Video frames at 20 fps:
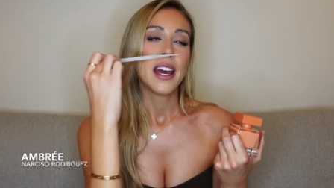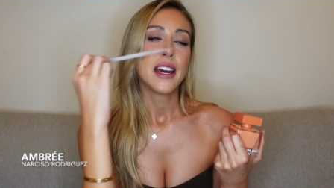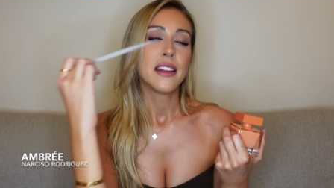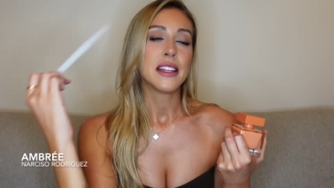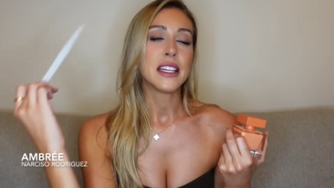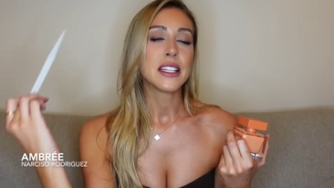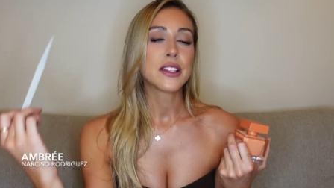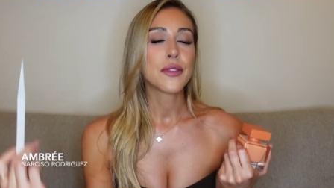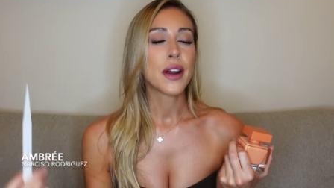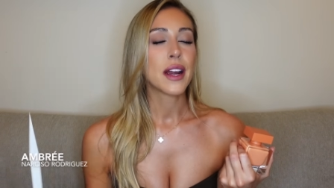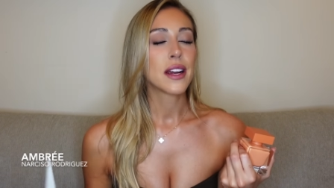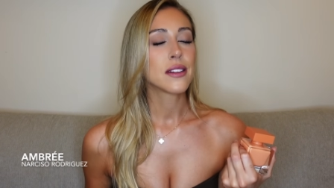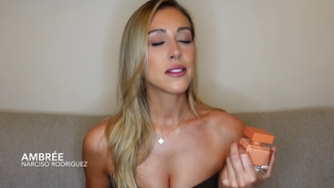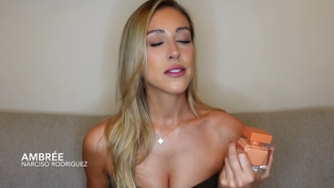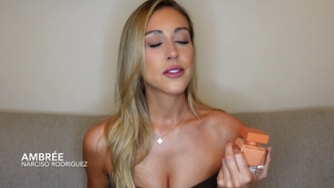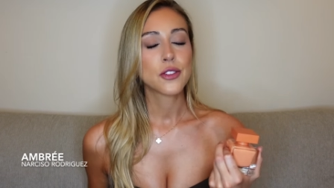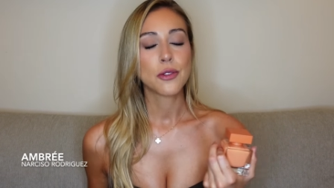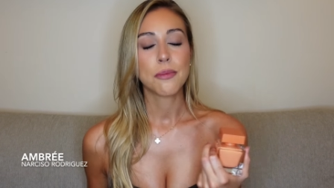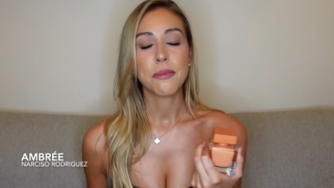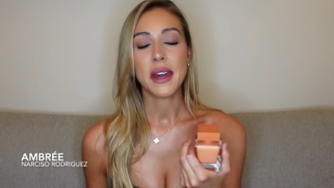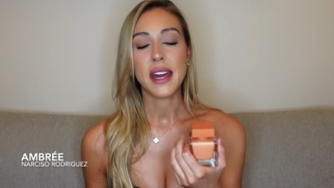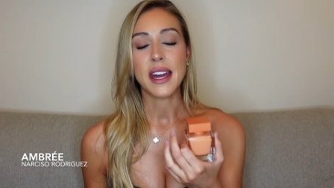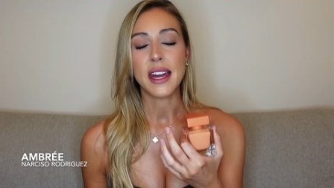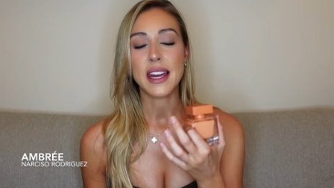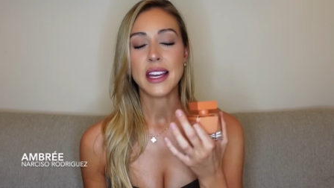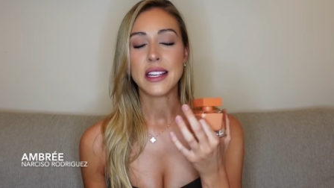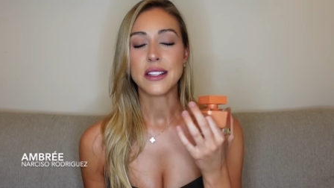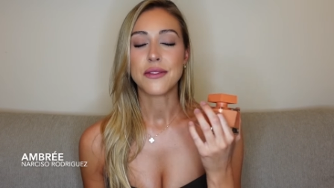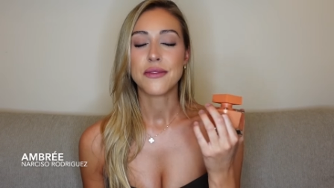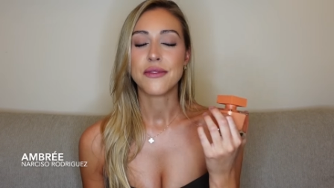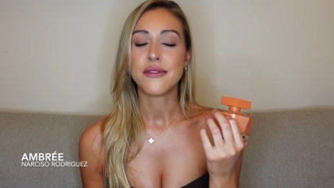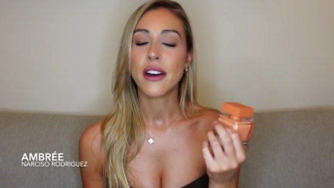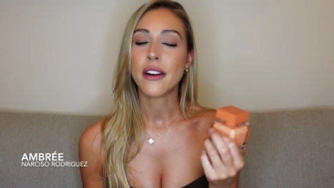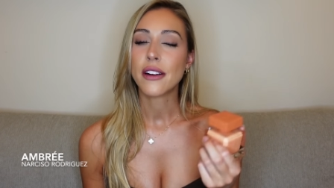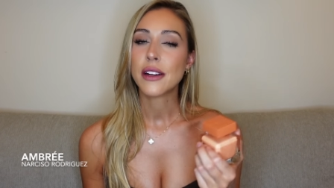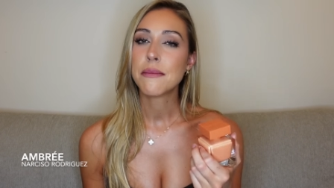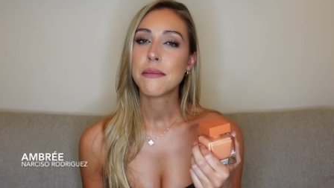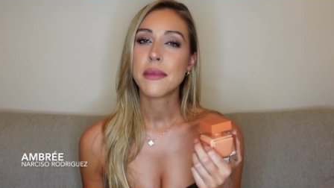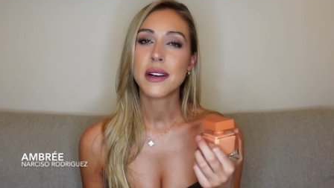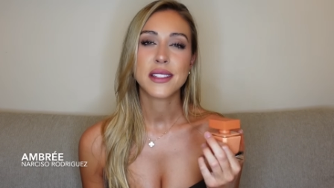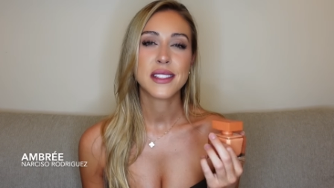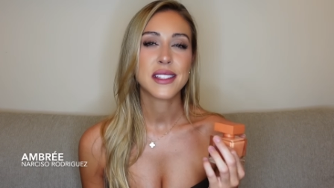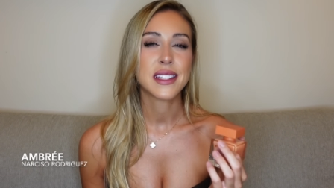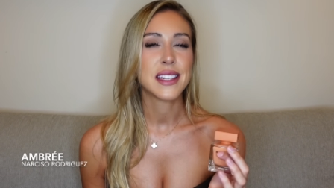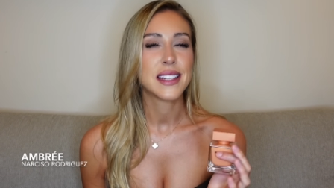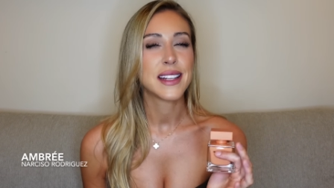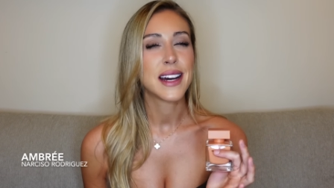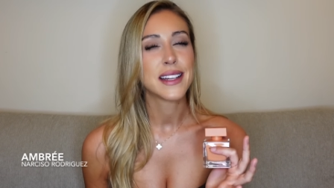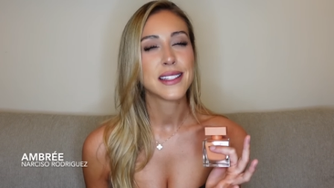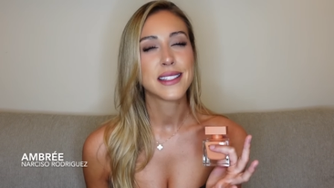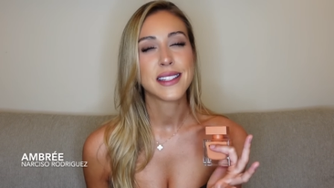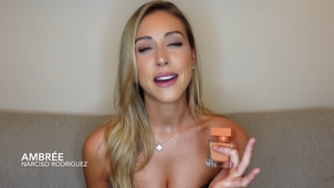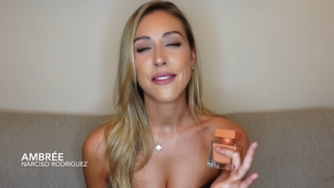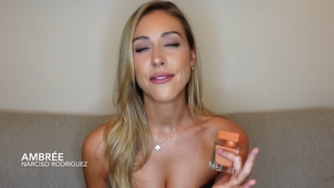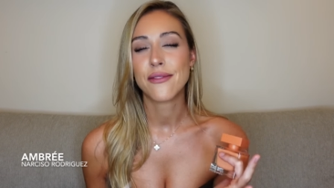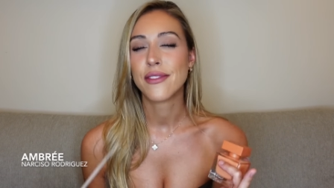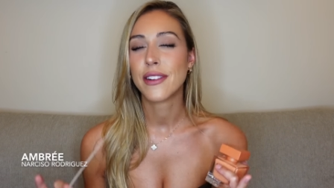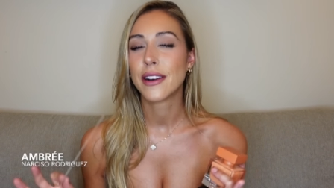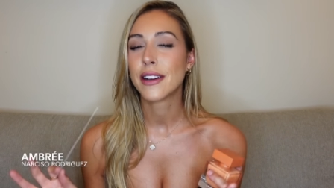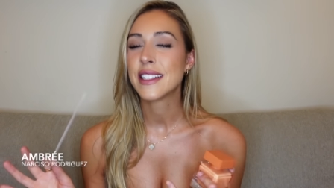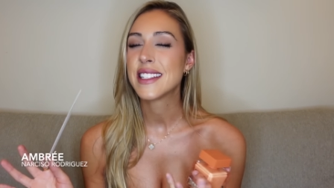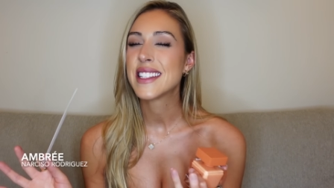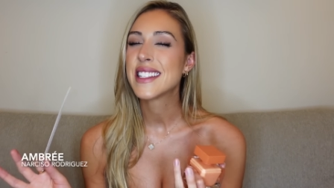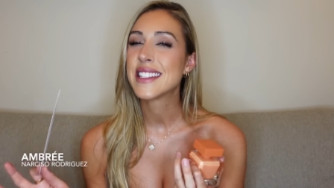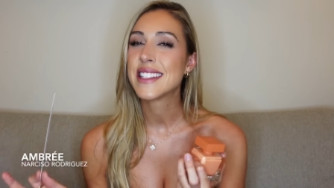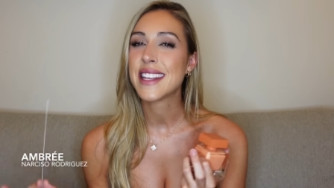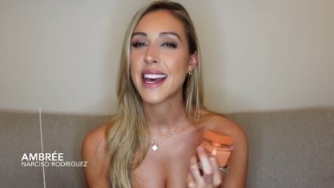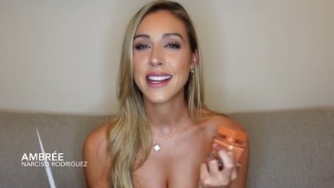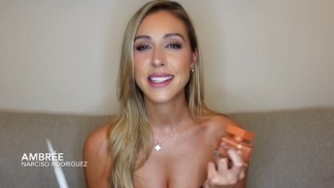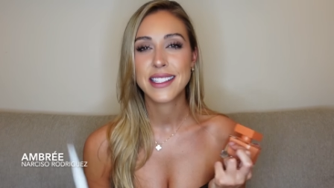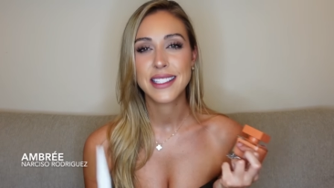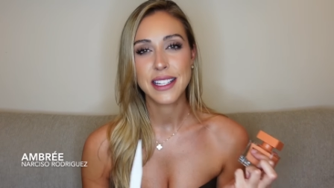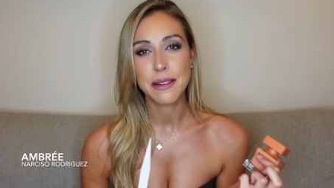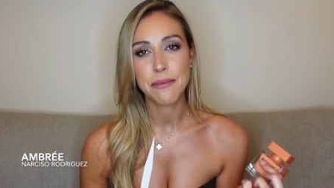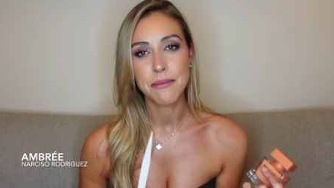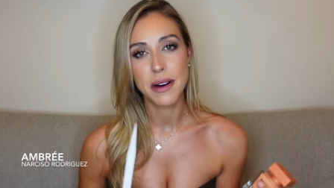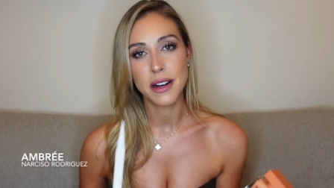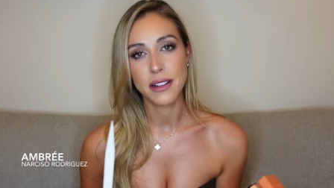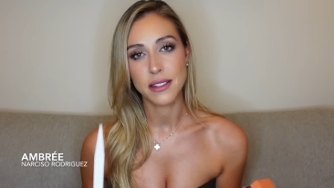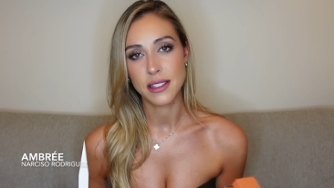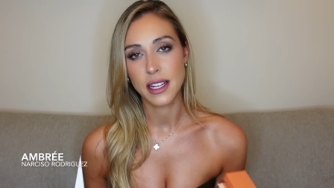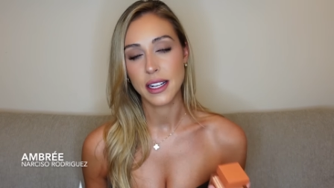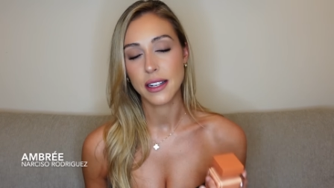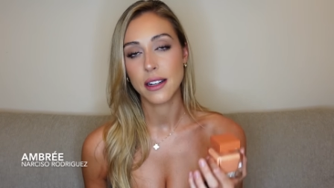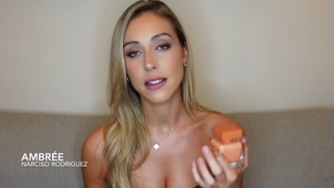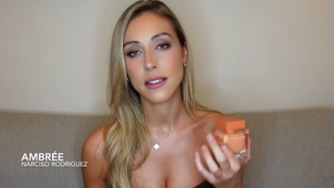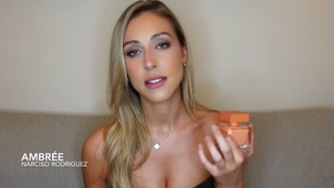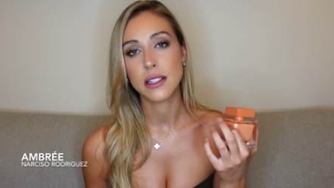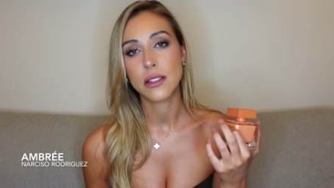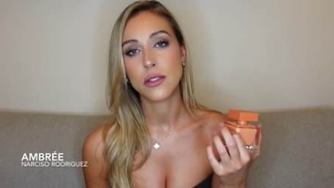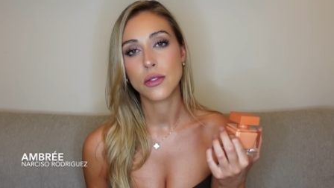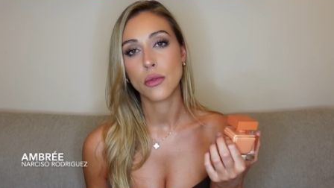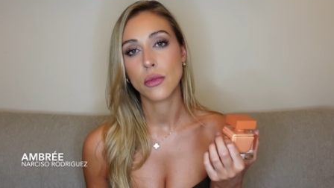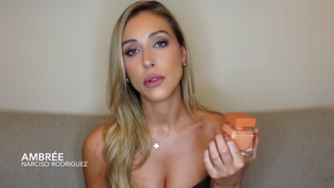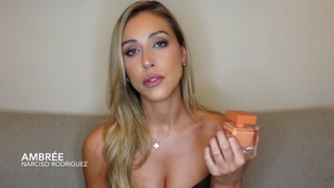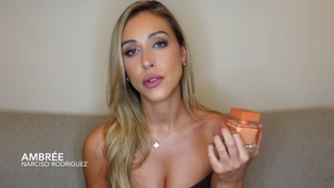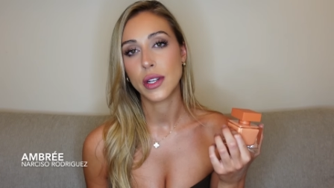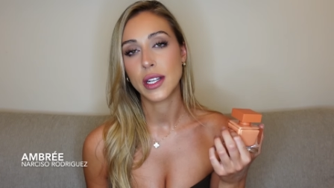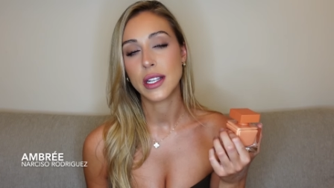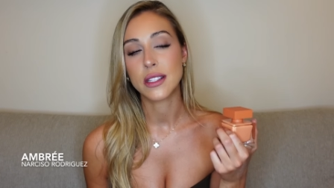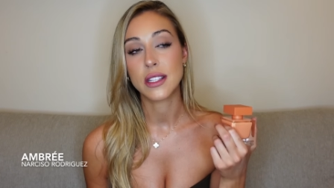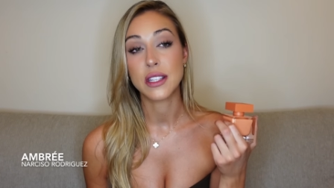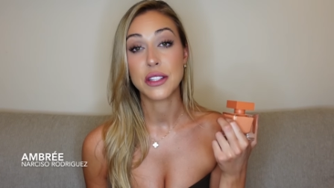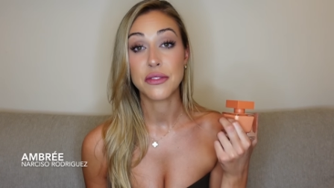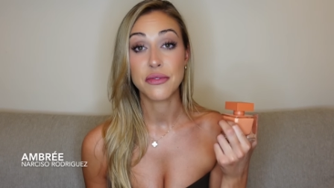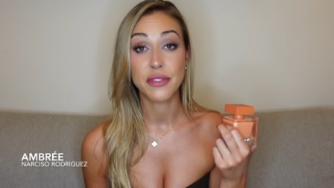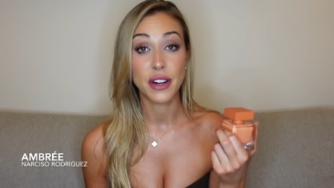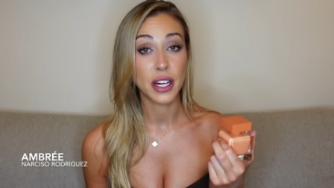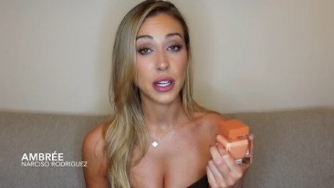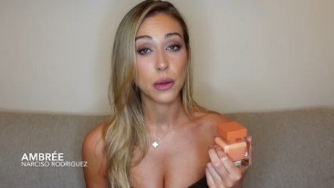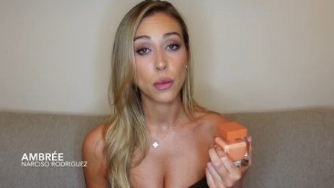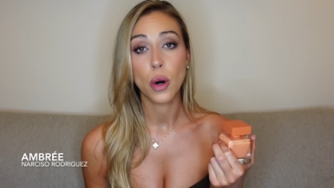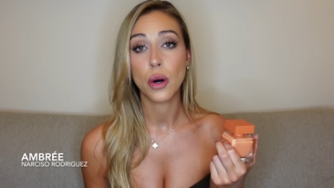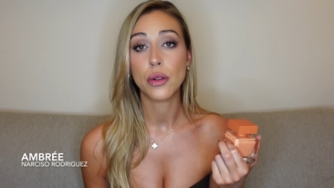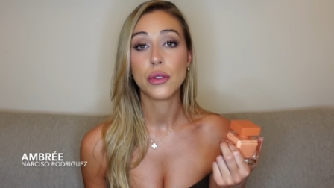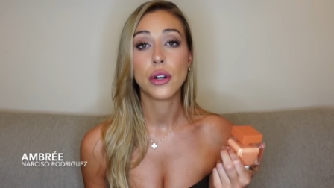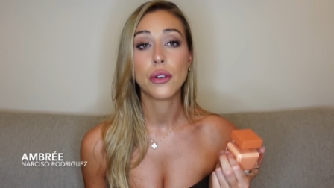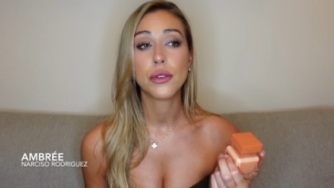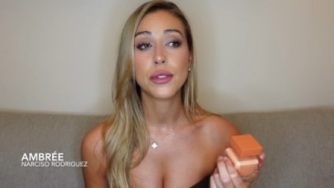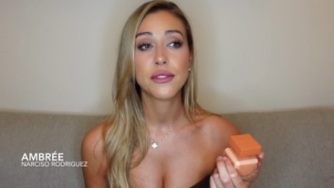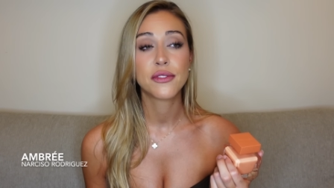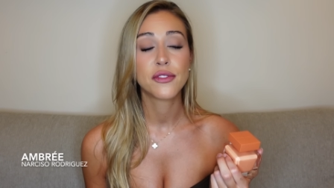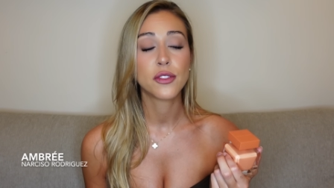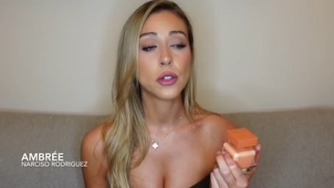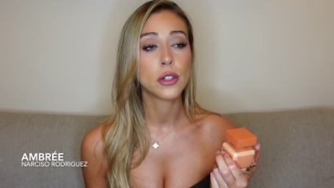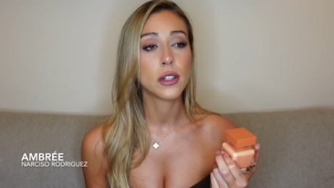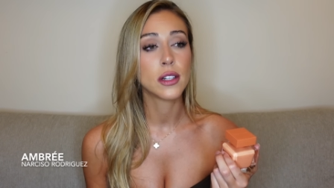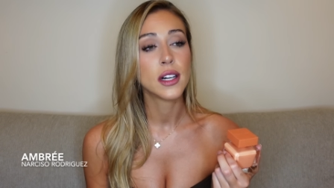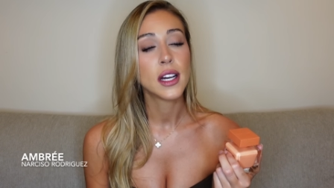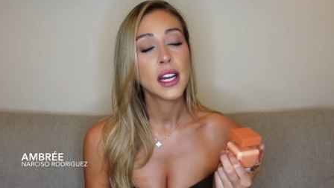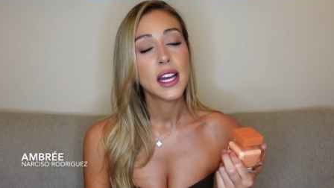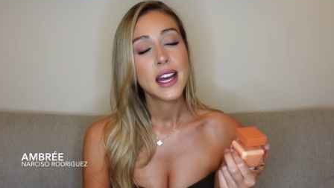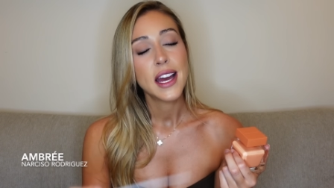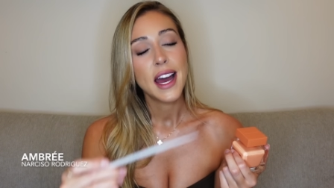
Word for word: This fragrance to me is very musky. It has that very sexy musk that Narciso Rodriguez is very well known for.